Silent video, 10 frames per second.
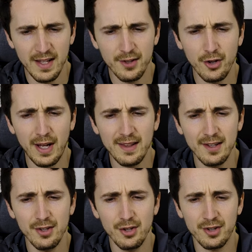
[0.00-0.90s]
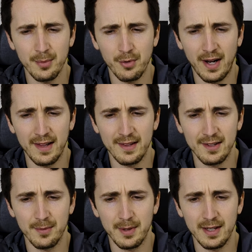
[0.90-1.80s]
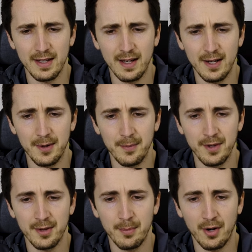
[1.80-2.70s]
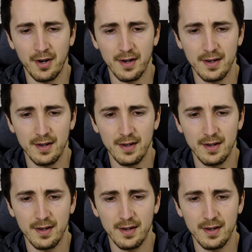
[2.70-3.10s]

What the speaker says: So that's a little surprising to me, this part.